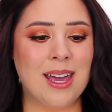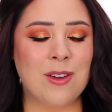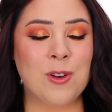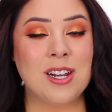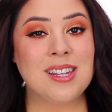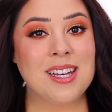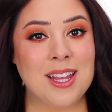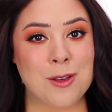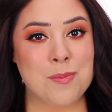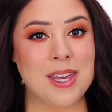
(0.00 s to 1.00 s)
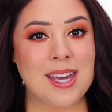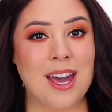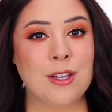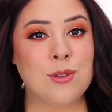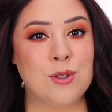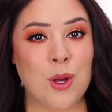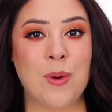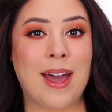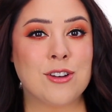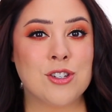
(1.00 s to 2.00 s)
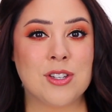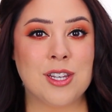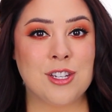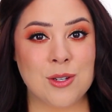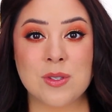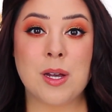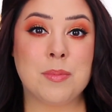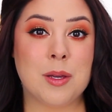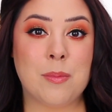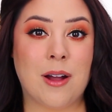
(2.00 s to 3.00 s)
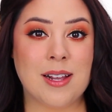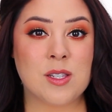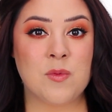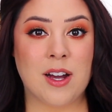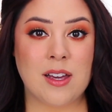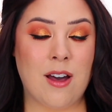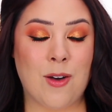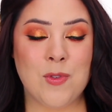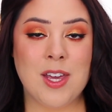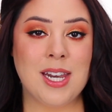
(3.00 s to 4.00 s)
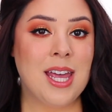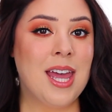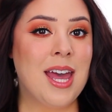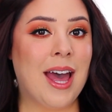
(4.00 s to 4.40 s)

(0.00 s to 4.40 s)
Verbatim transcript: if you're anything like me and you don't actually use up lip products very often,